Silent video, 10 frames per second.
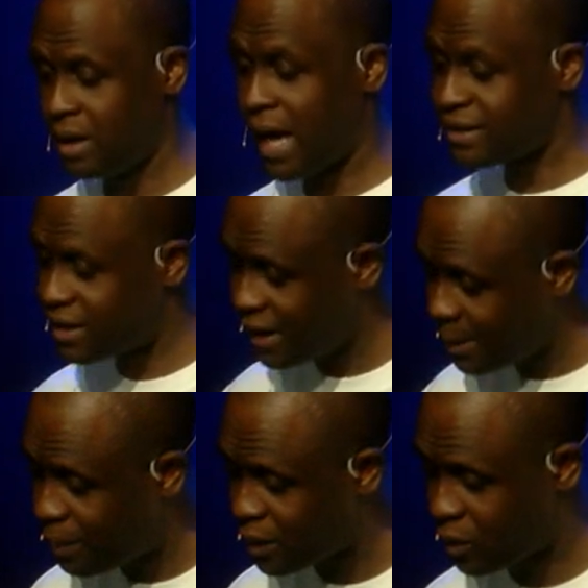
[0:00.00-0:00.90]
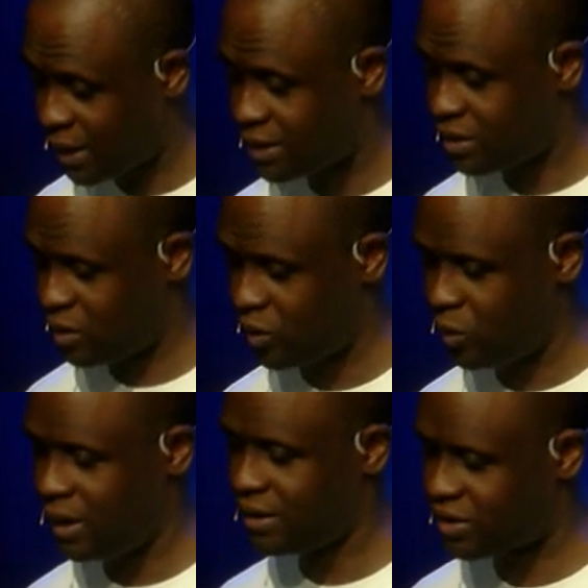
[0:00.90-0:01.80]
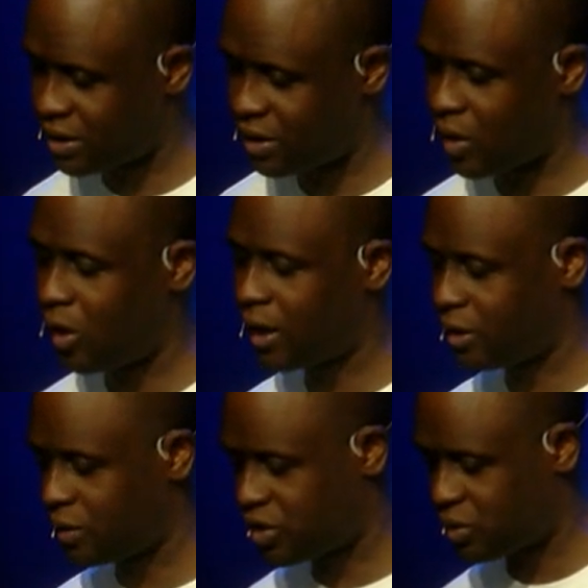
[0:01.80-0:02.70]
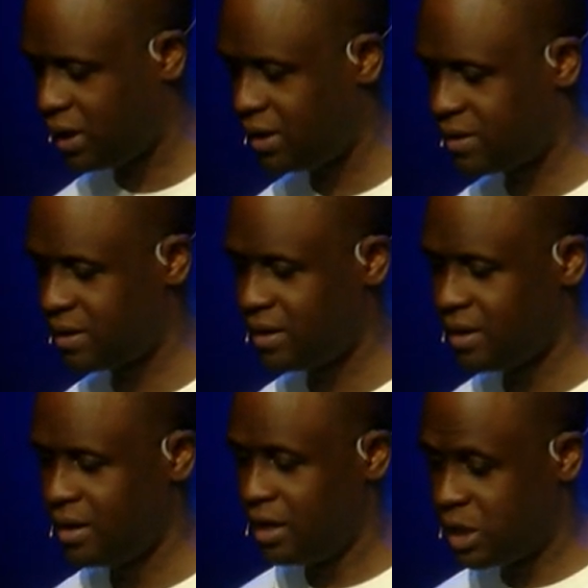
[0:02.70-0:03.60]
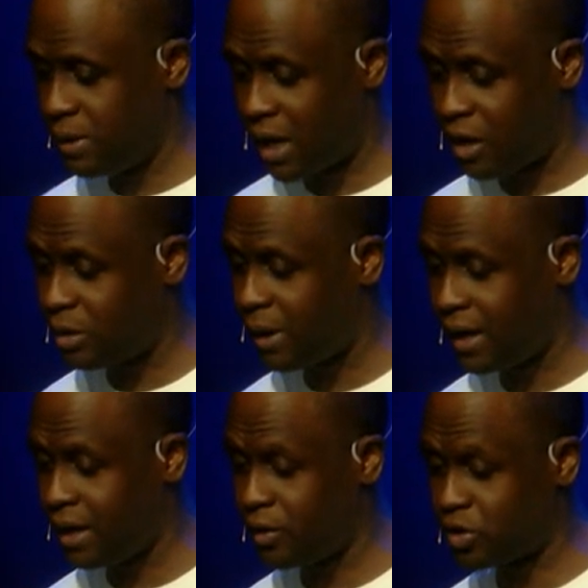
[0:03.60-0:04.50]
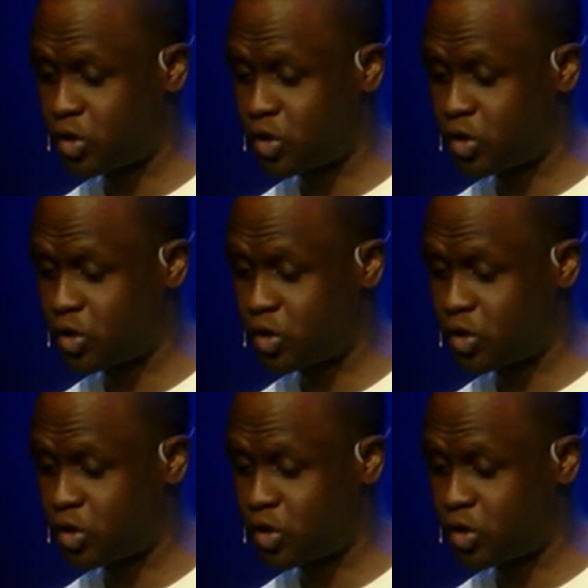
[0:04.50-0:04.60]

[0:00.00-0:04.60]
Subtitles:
as the hypocrites do in the synagogue and on the streets, to be honored by others.